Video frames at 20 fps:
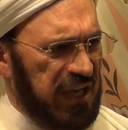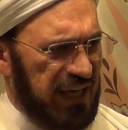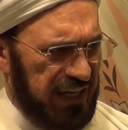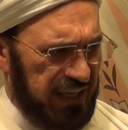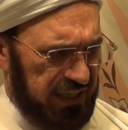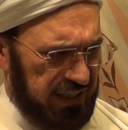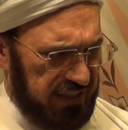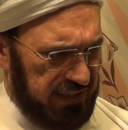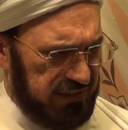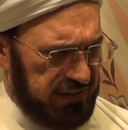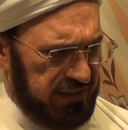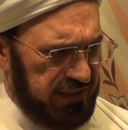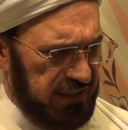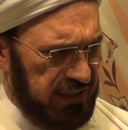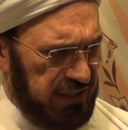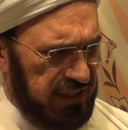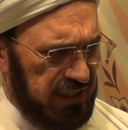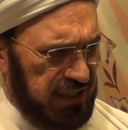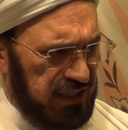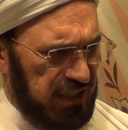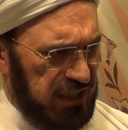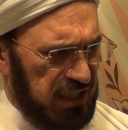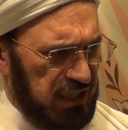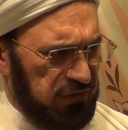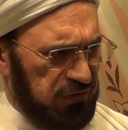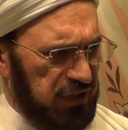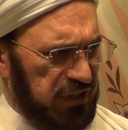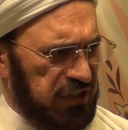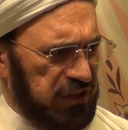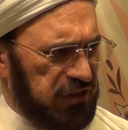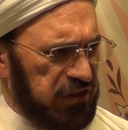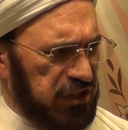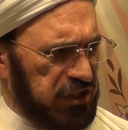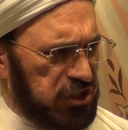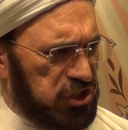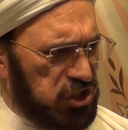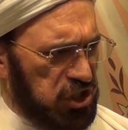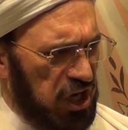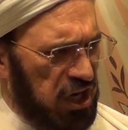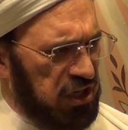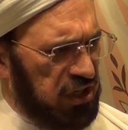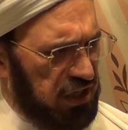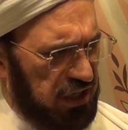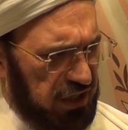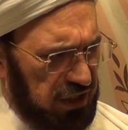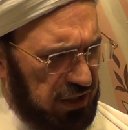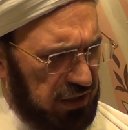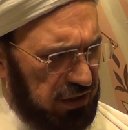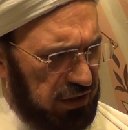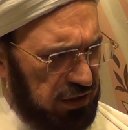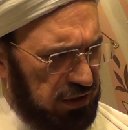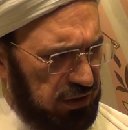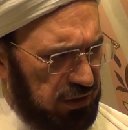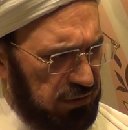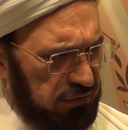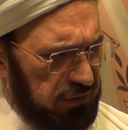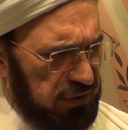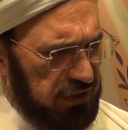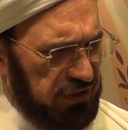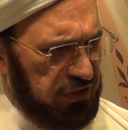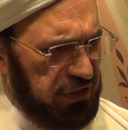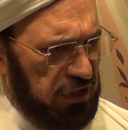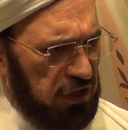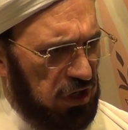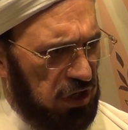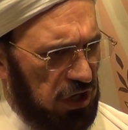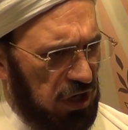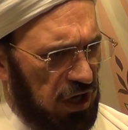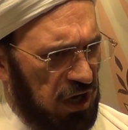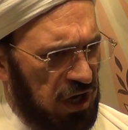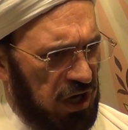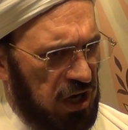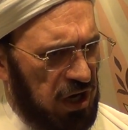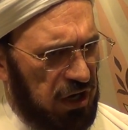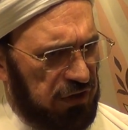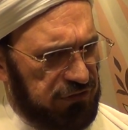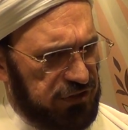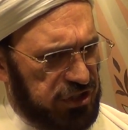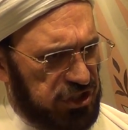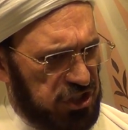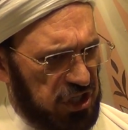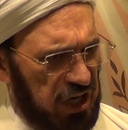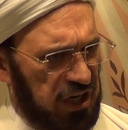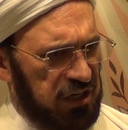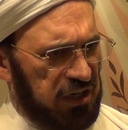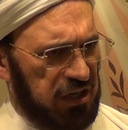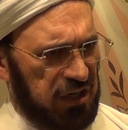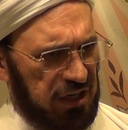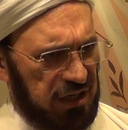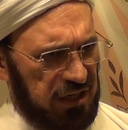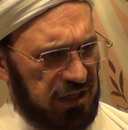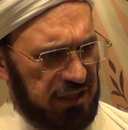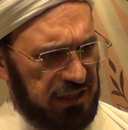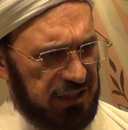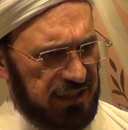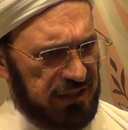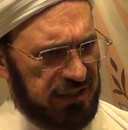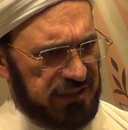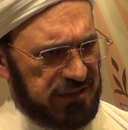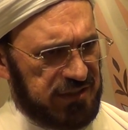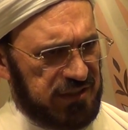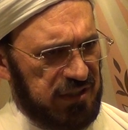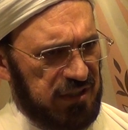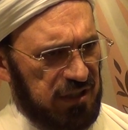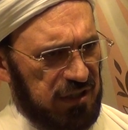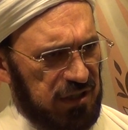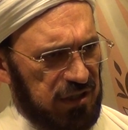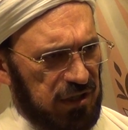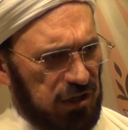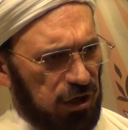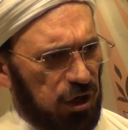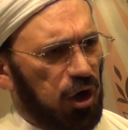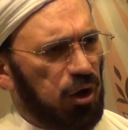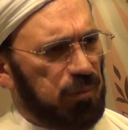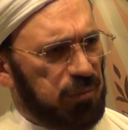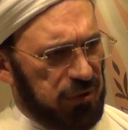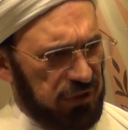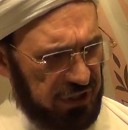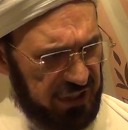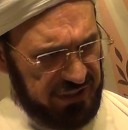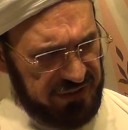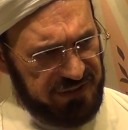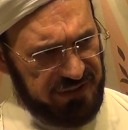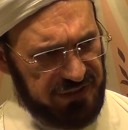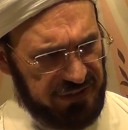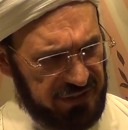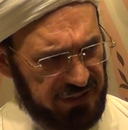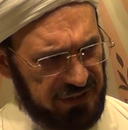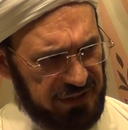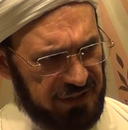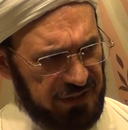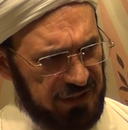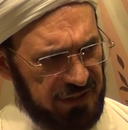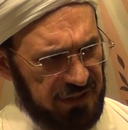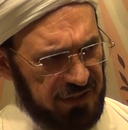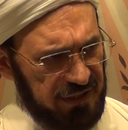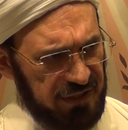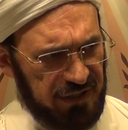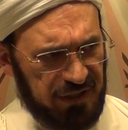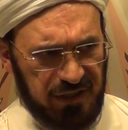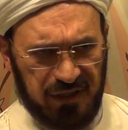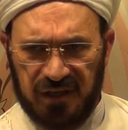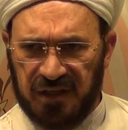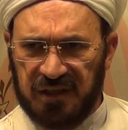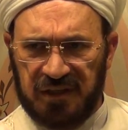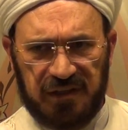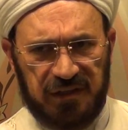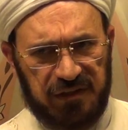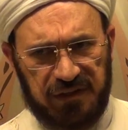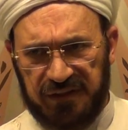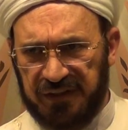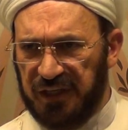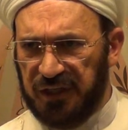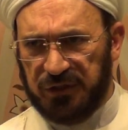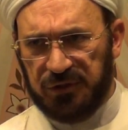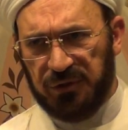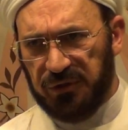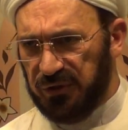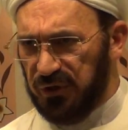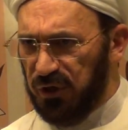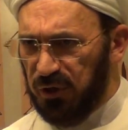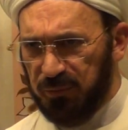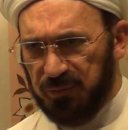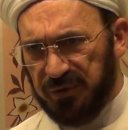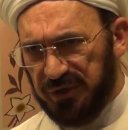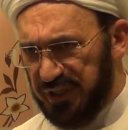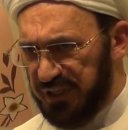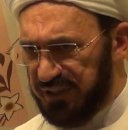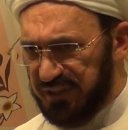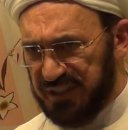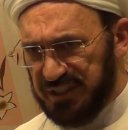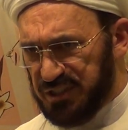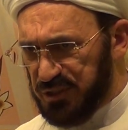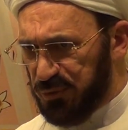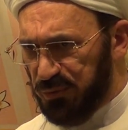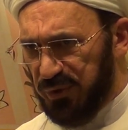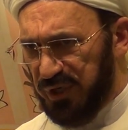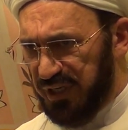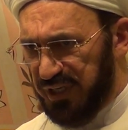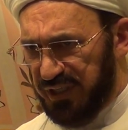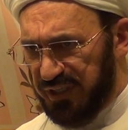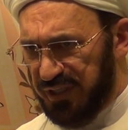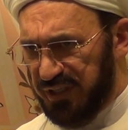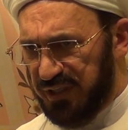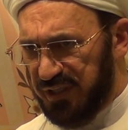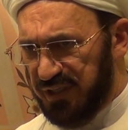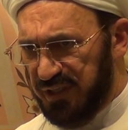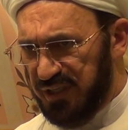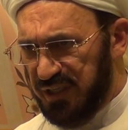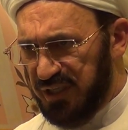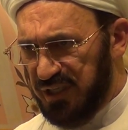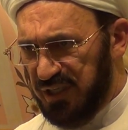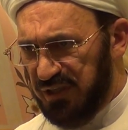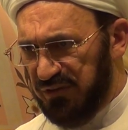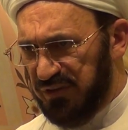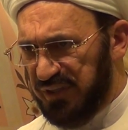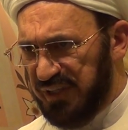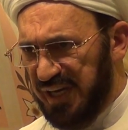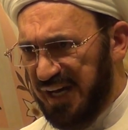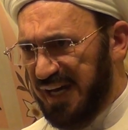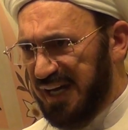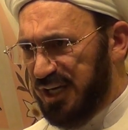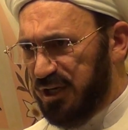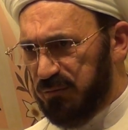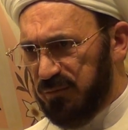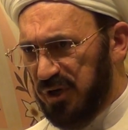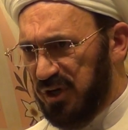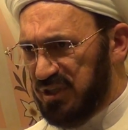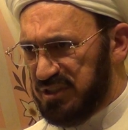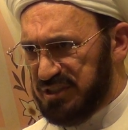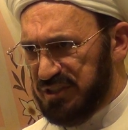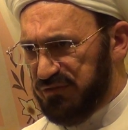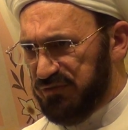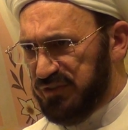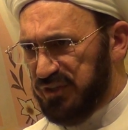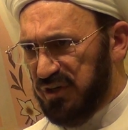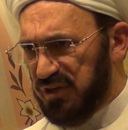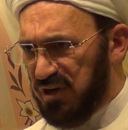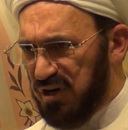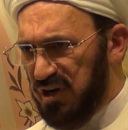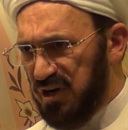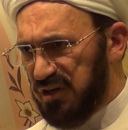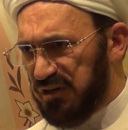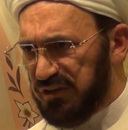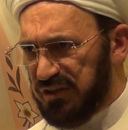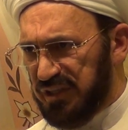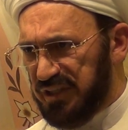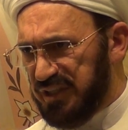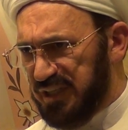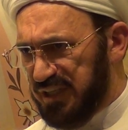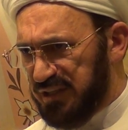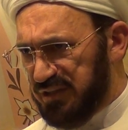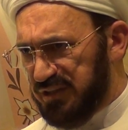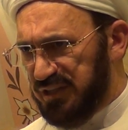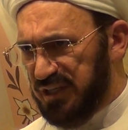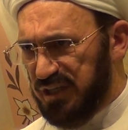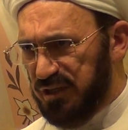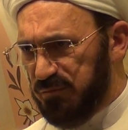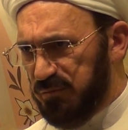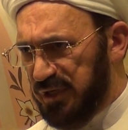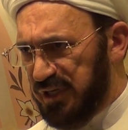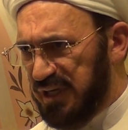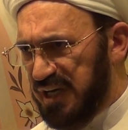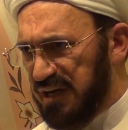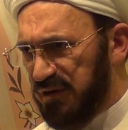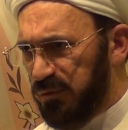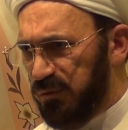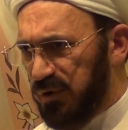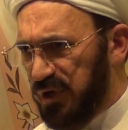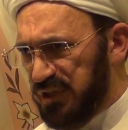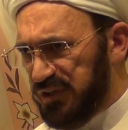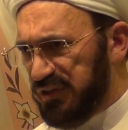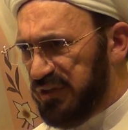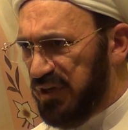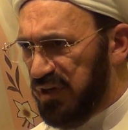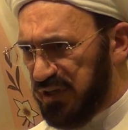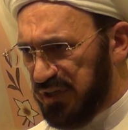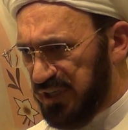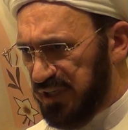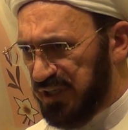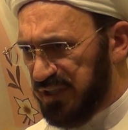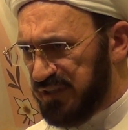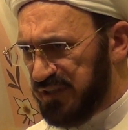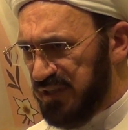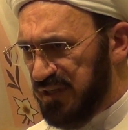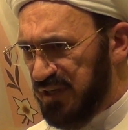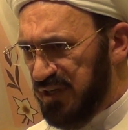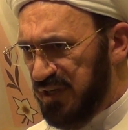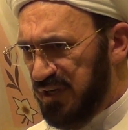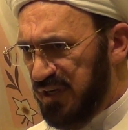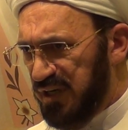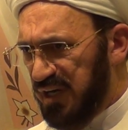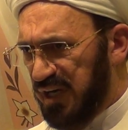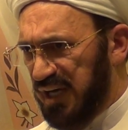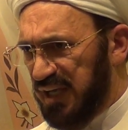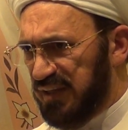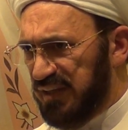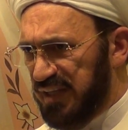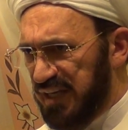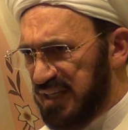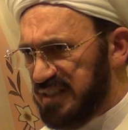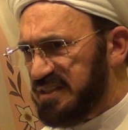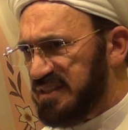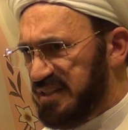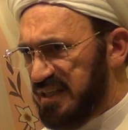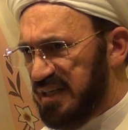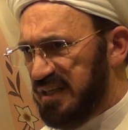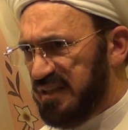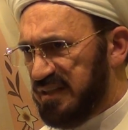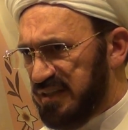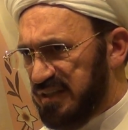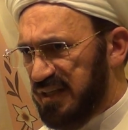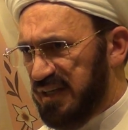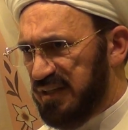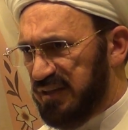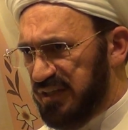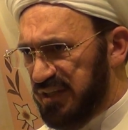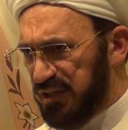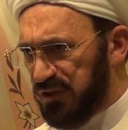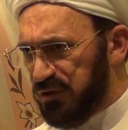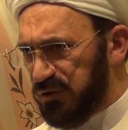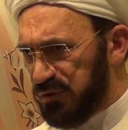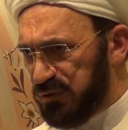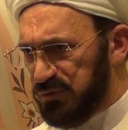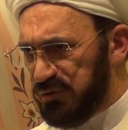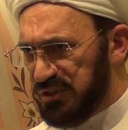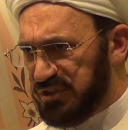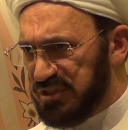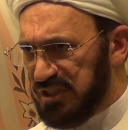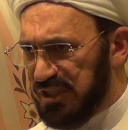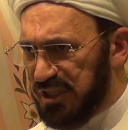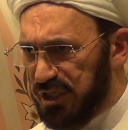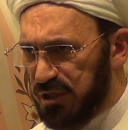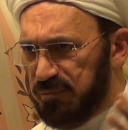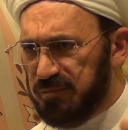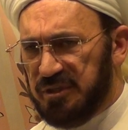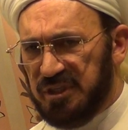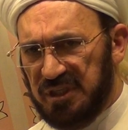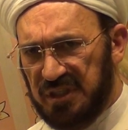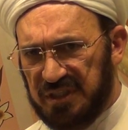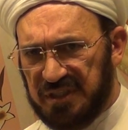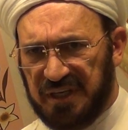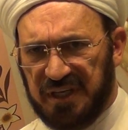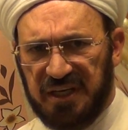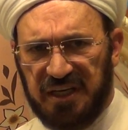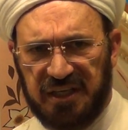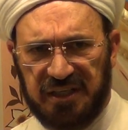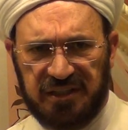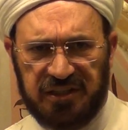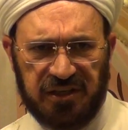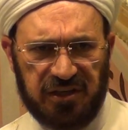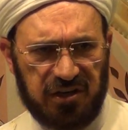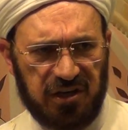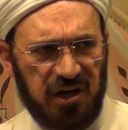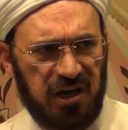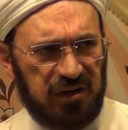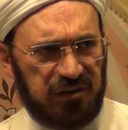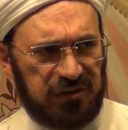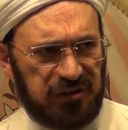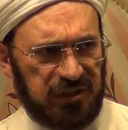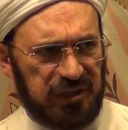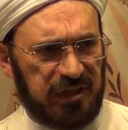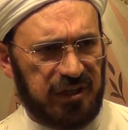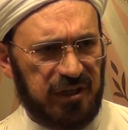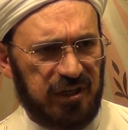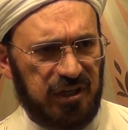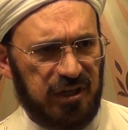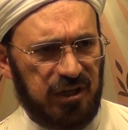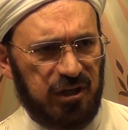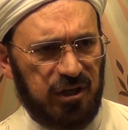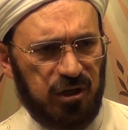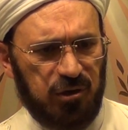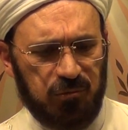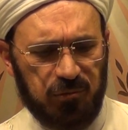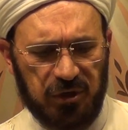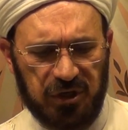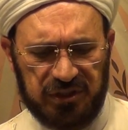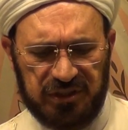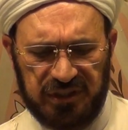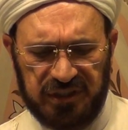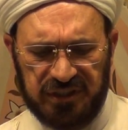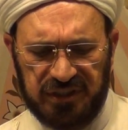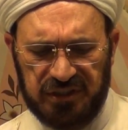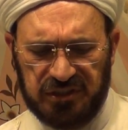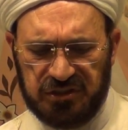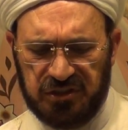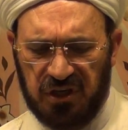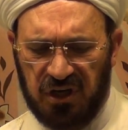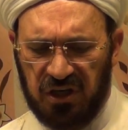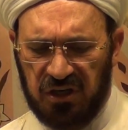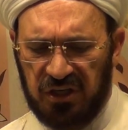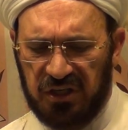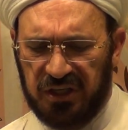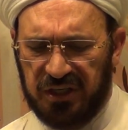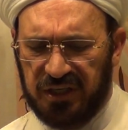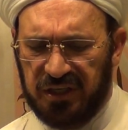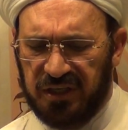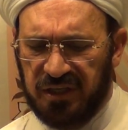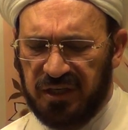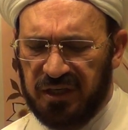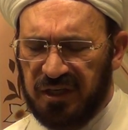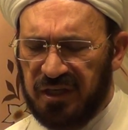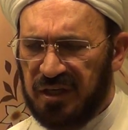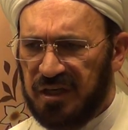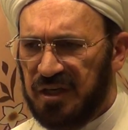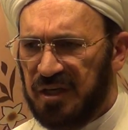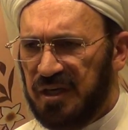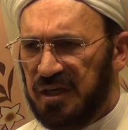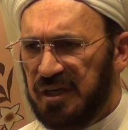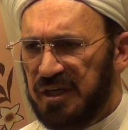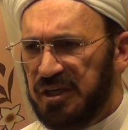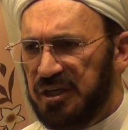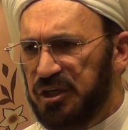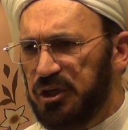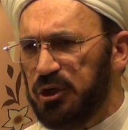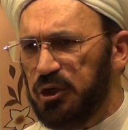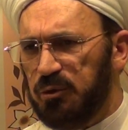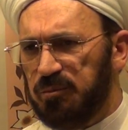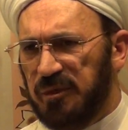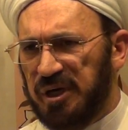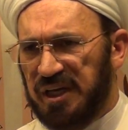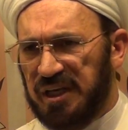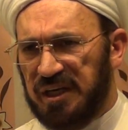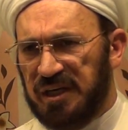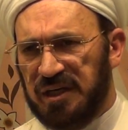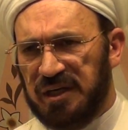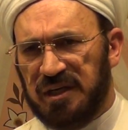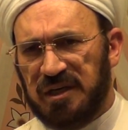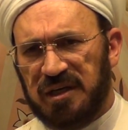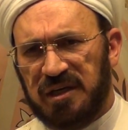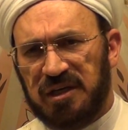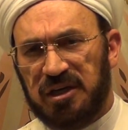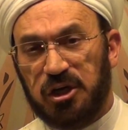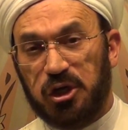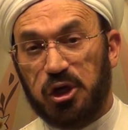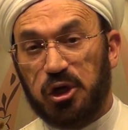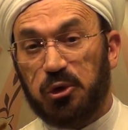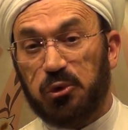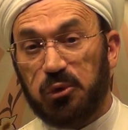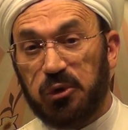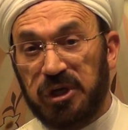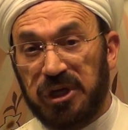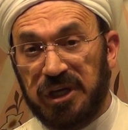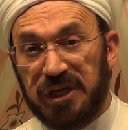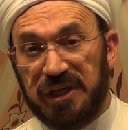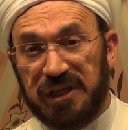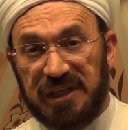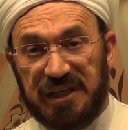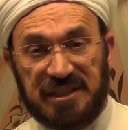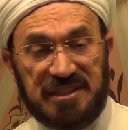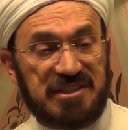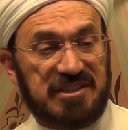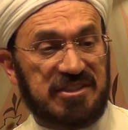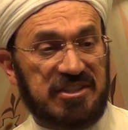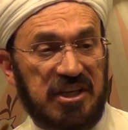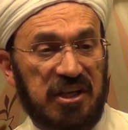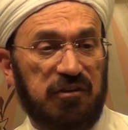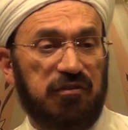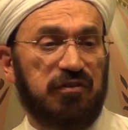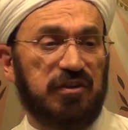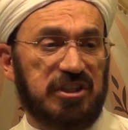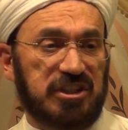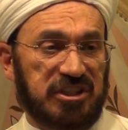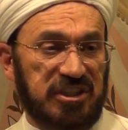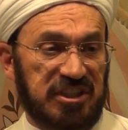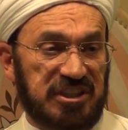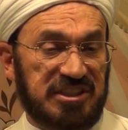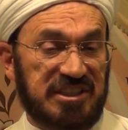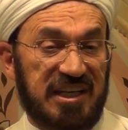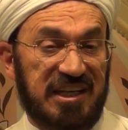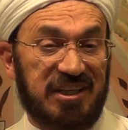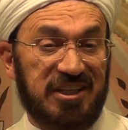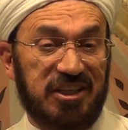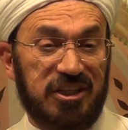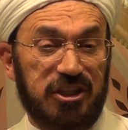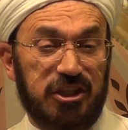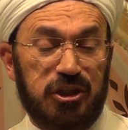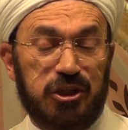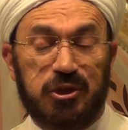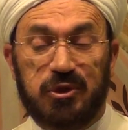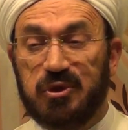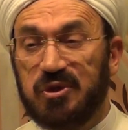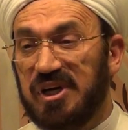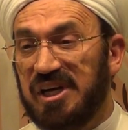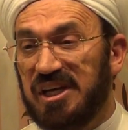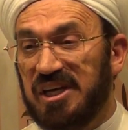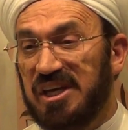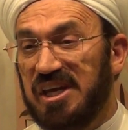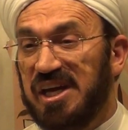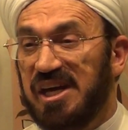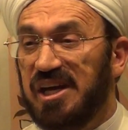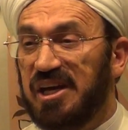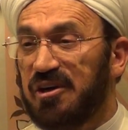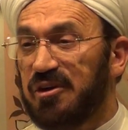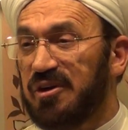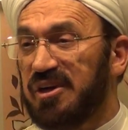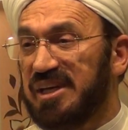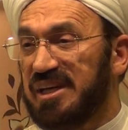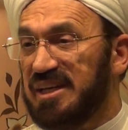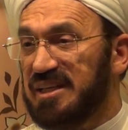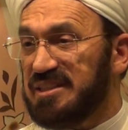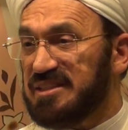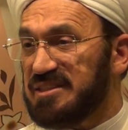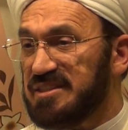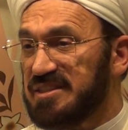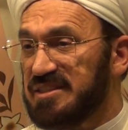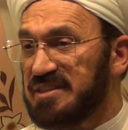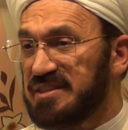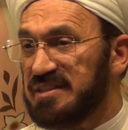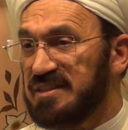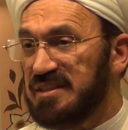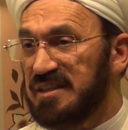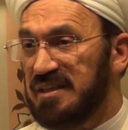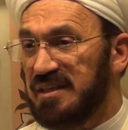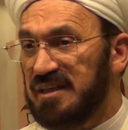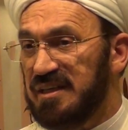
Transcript: planet, even in the jungle, when the law of jungle is operating, they don't operate this way. I mean, the animals, if they are hungry, that they may have one target, and that's it. And they go to sleep till again they are hungry. But it is only human greed and selfishness and ego and arrogance